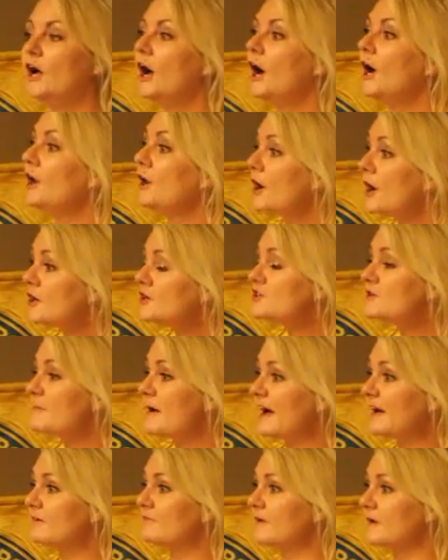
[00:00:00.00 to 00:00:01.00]
A large
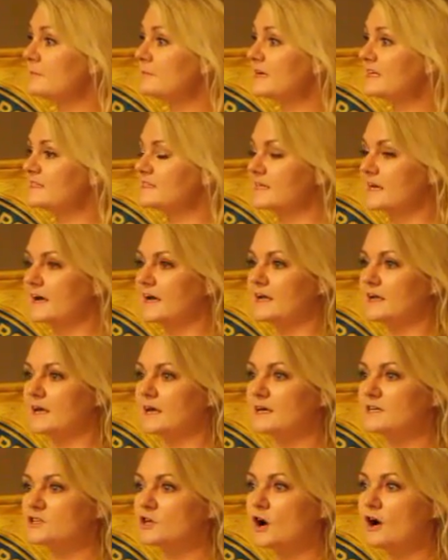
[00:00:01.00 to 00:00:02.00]
amount of emails that I
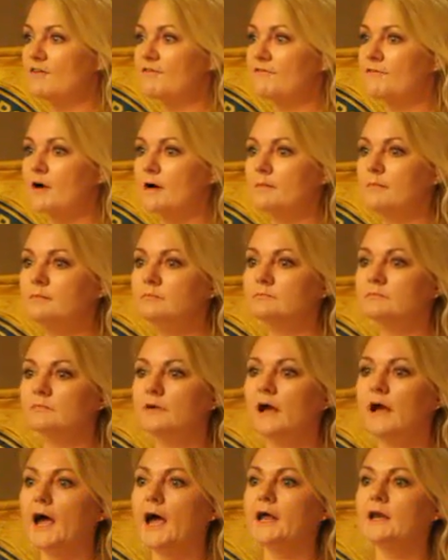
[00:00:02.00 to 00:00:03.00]
get are from
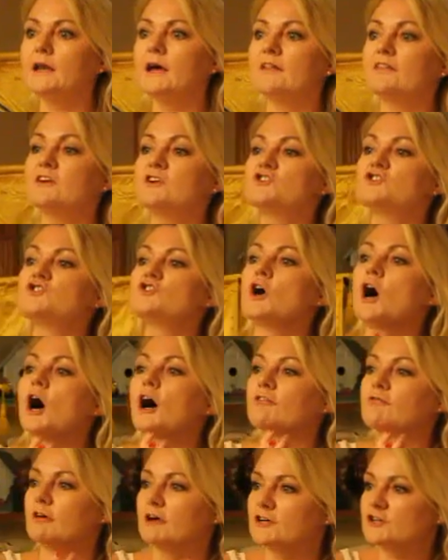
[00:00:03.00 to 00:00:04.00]
another
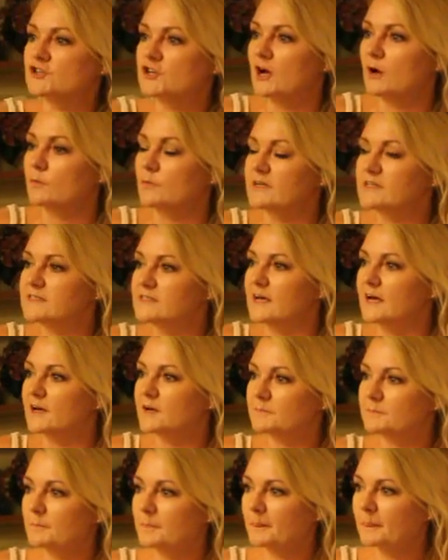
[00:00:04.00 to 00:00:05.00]
genre, shall we say.
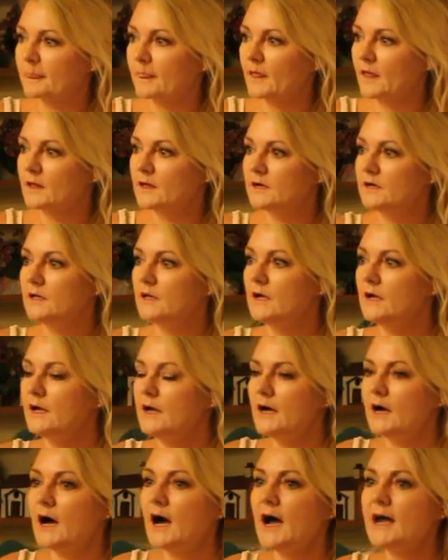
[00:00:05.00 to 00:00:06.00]

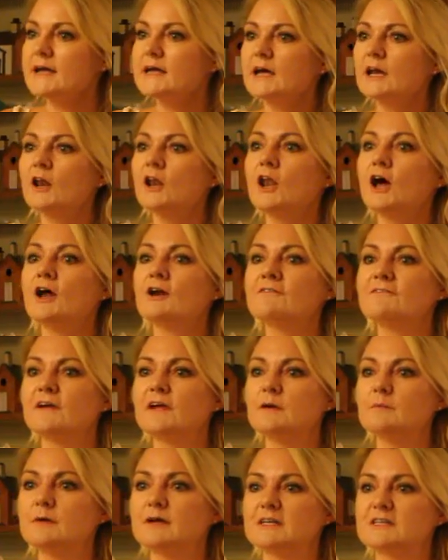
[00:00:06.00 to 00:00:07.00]
I get a lot of
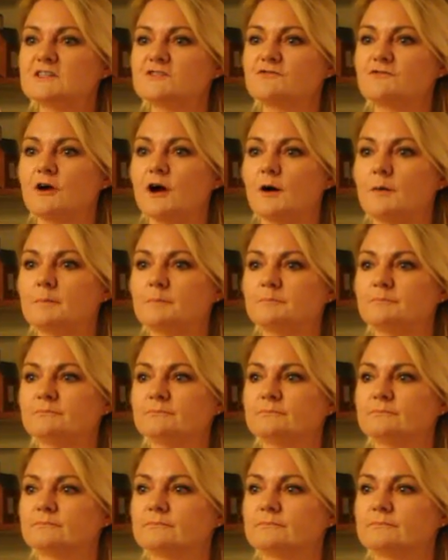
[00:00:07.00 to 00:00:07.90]
emails from